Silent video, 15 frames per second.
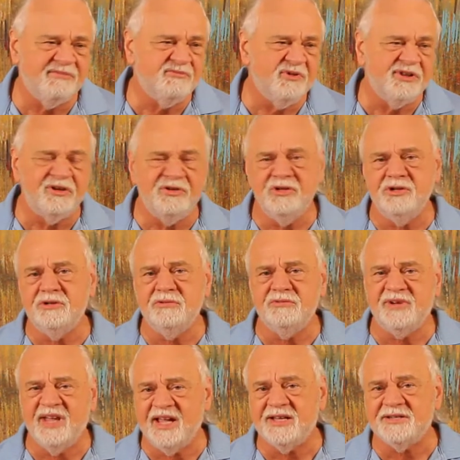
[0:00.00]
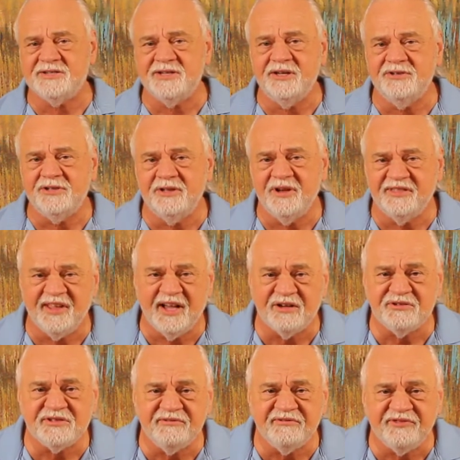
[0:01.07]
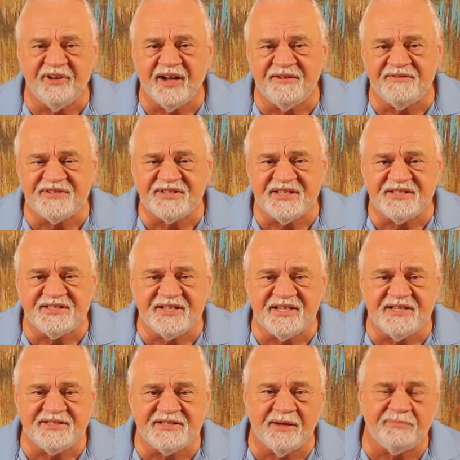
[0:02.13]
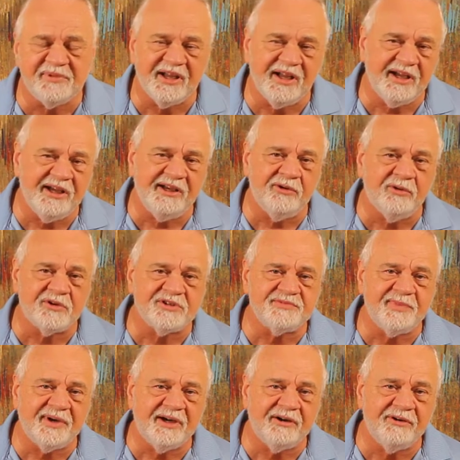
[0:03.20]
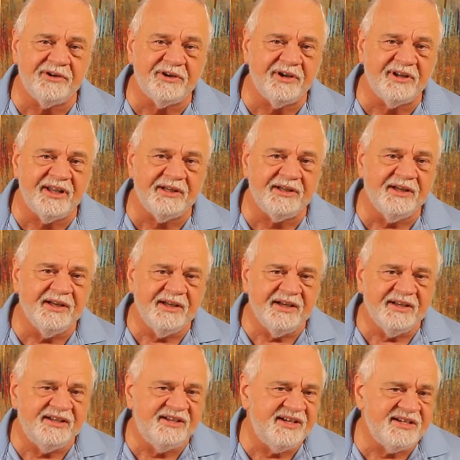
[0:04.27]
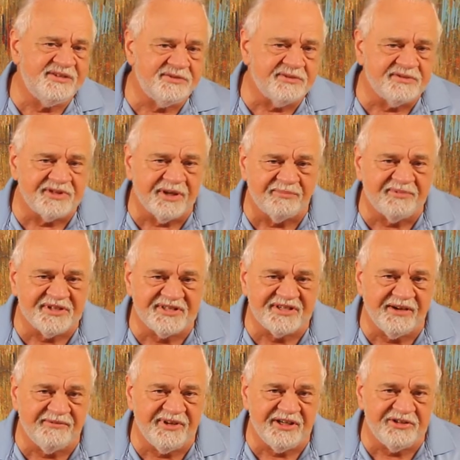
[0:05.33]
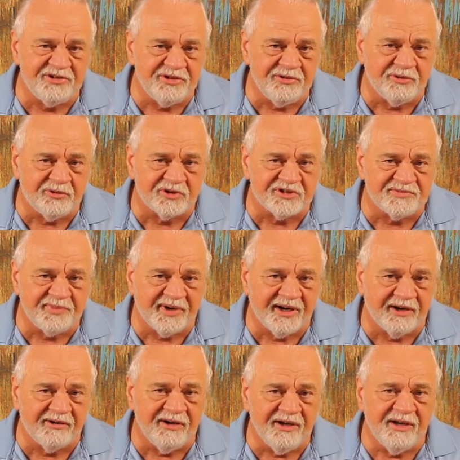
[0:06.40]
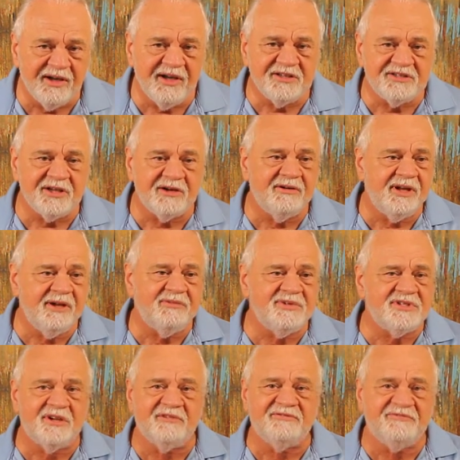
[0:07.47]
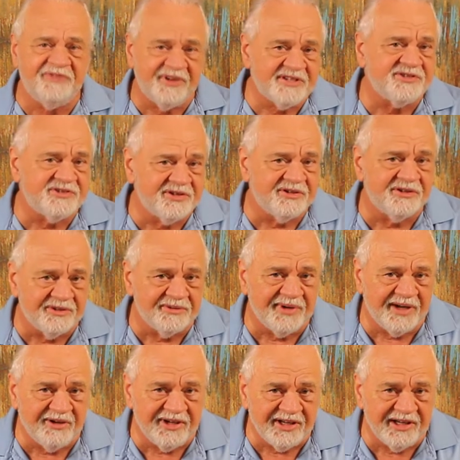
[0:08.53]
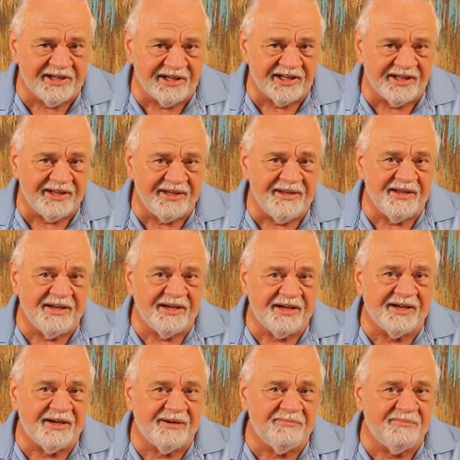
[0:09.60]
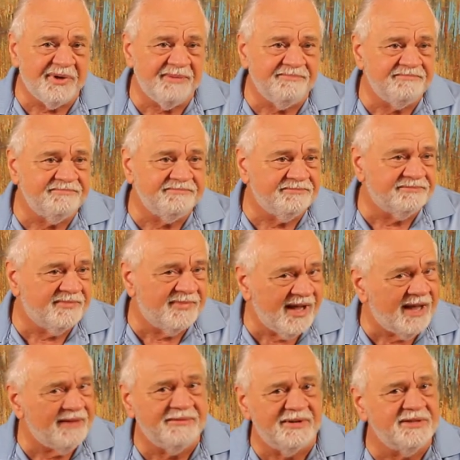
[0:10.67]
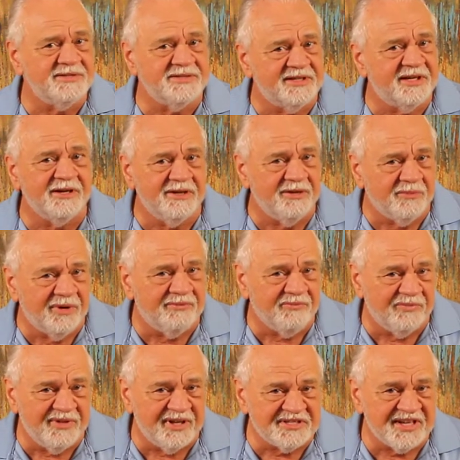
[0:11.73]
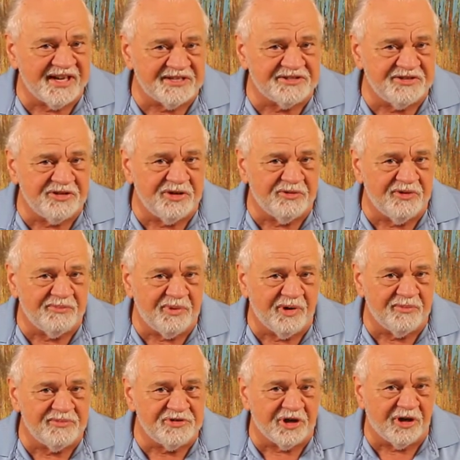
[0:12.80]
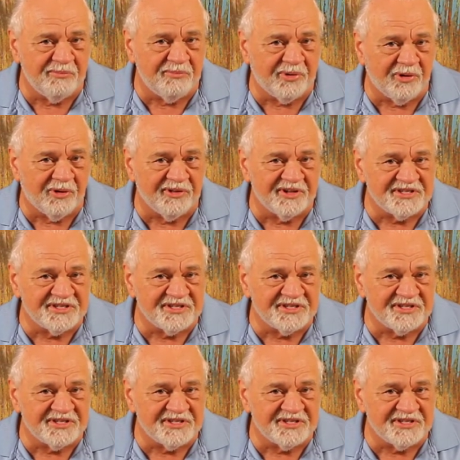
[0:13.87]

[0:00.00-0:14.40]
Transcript: with a new gas engine, 1,005 cc's up to 80 horsepower. You could get diesels up to 72 horsepower. So it was a fixture around Italy, but that doesn't tell you what this has to do with Pope John Paul